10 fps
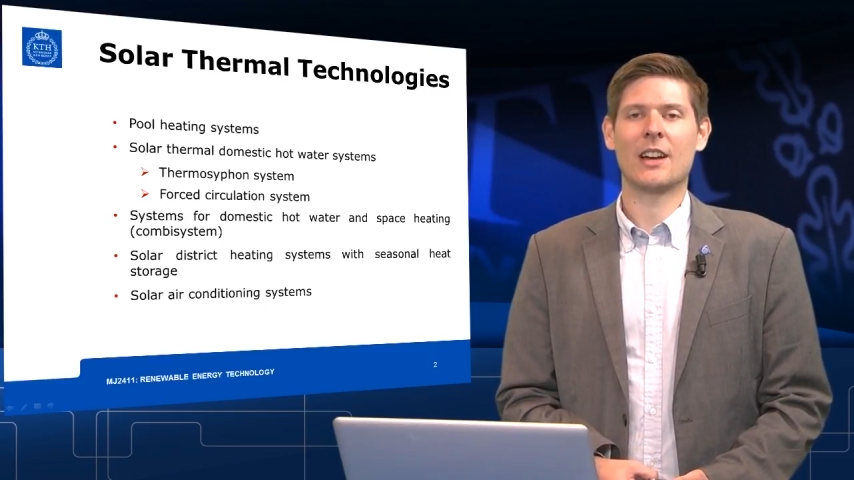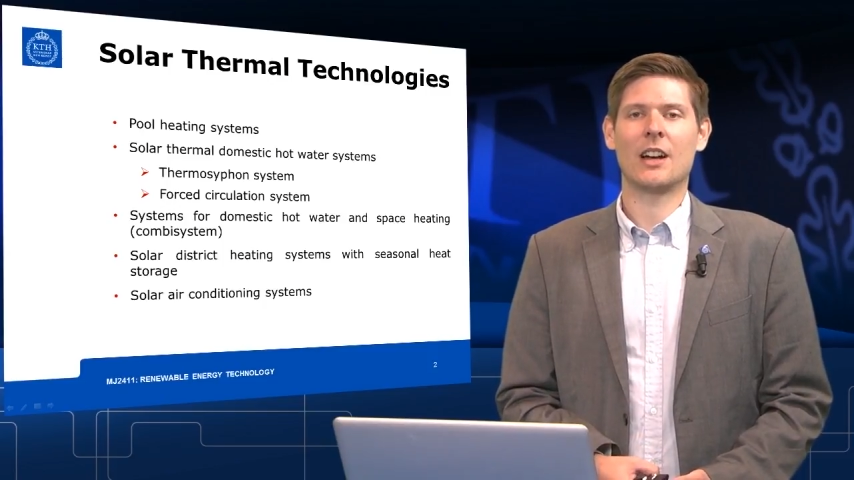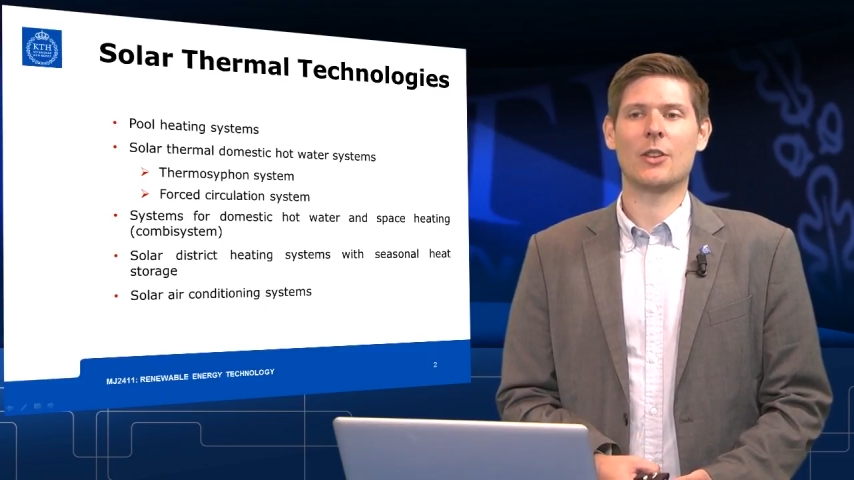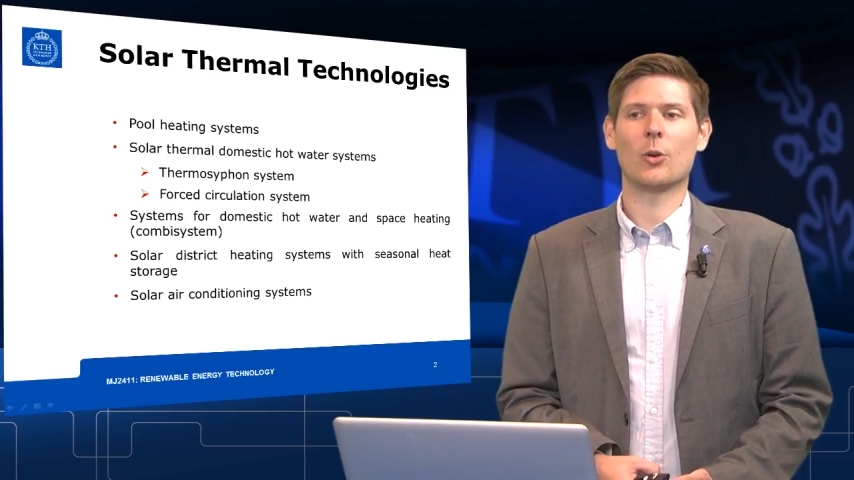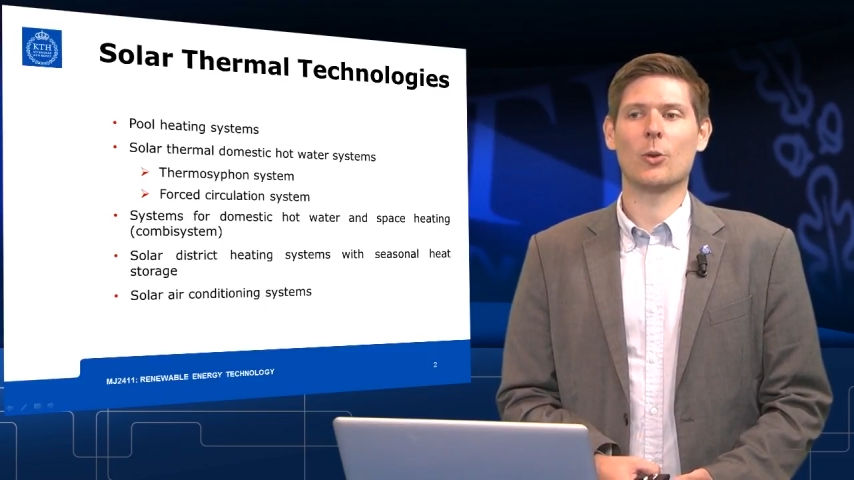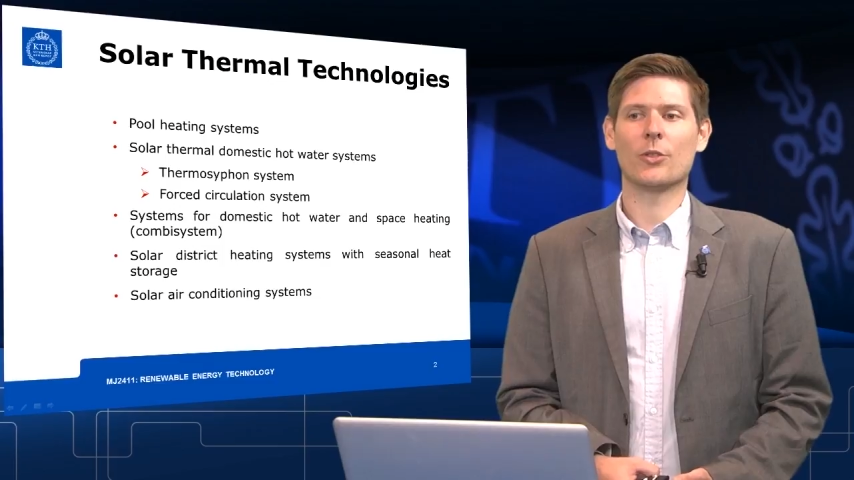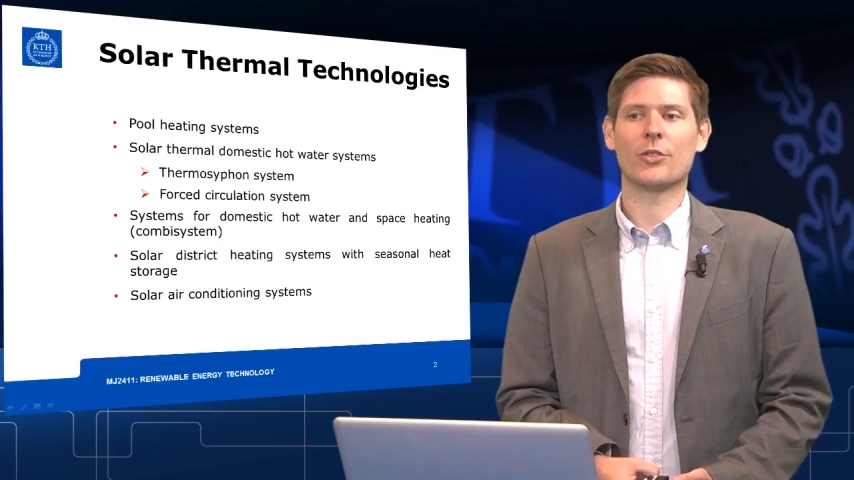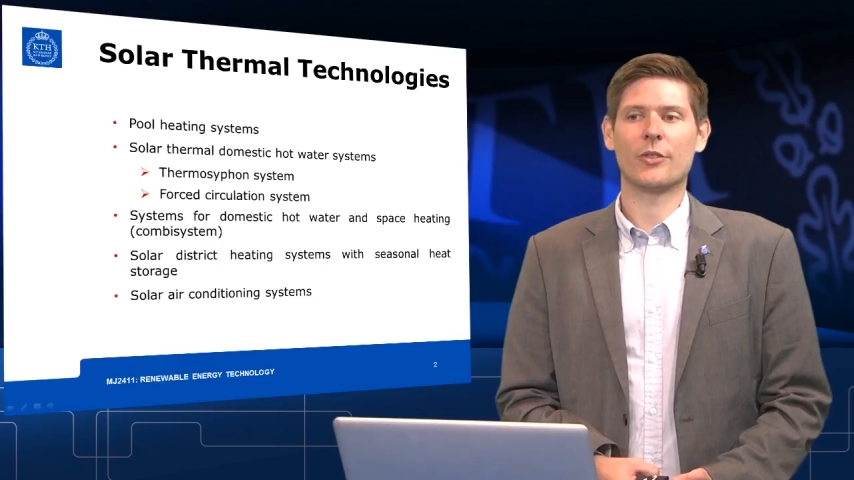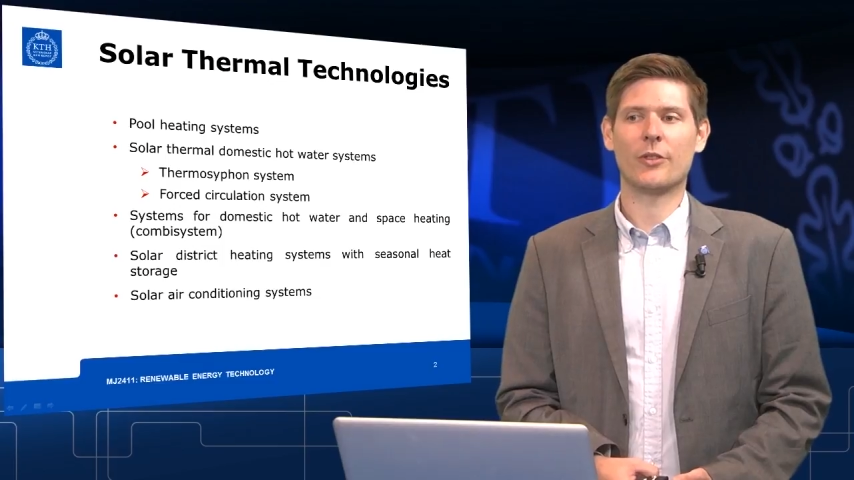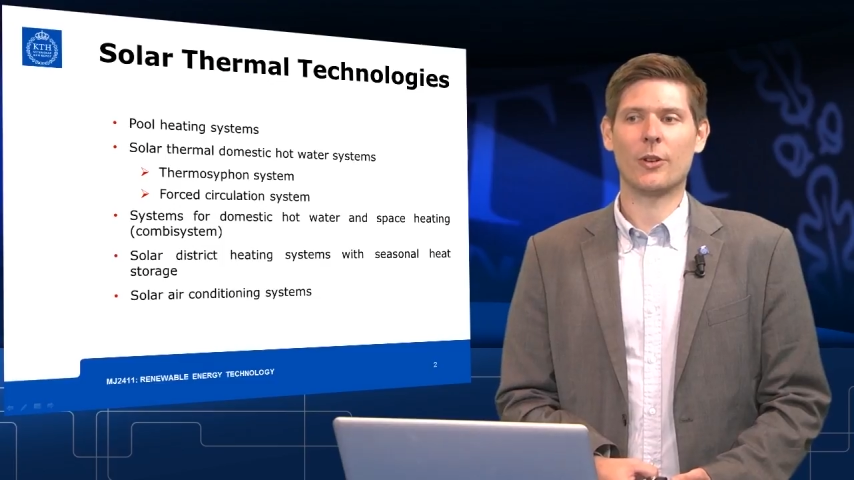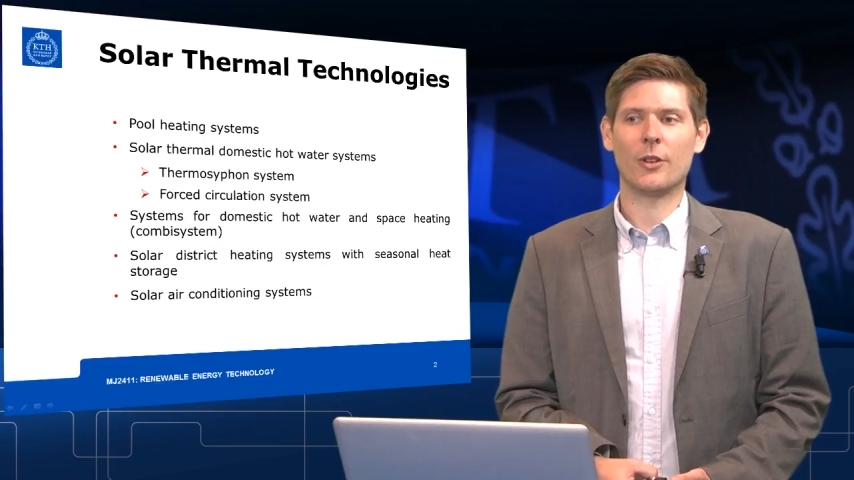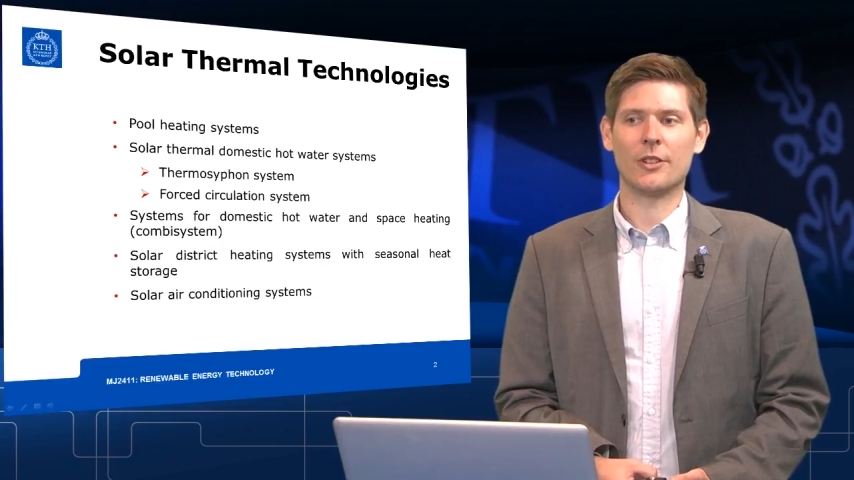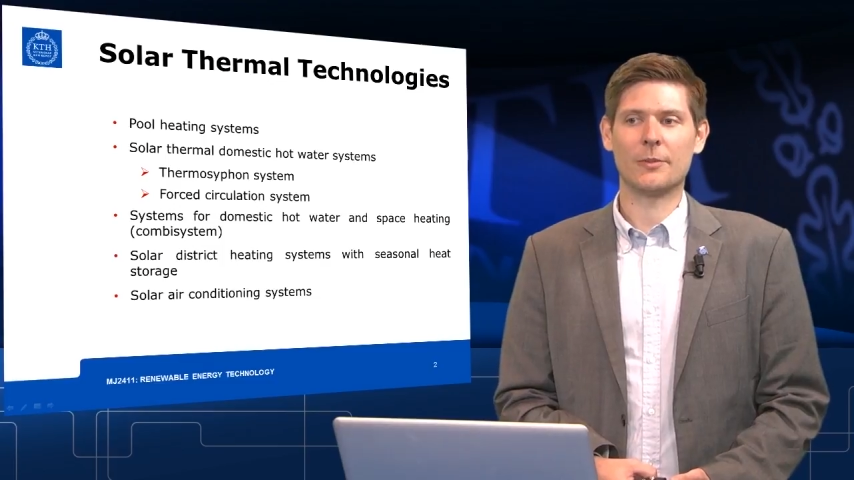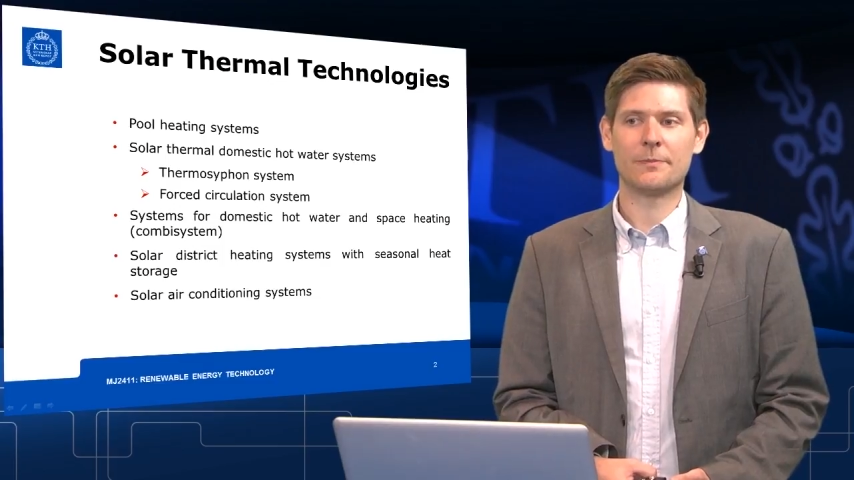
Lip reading: and also for